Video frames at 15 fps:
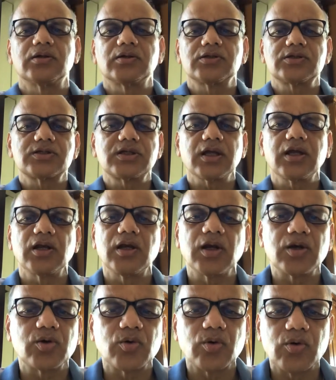stick
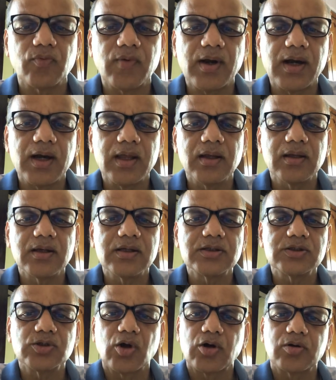electrode welding is
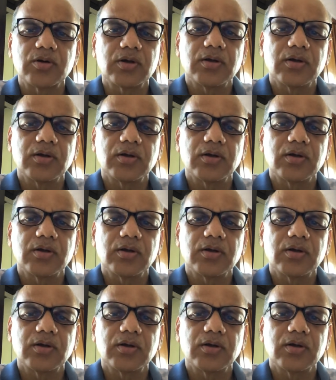not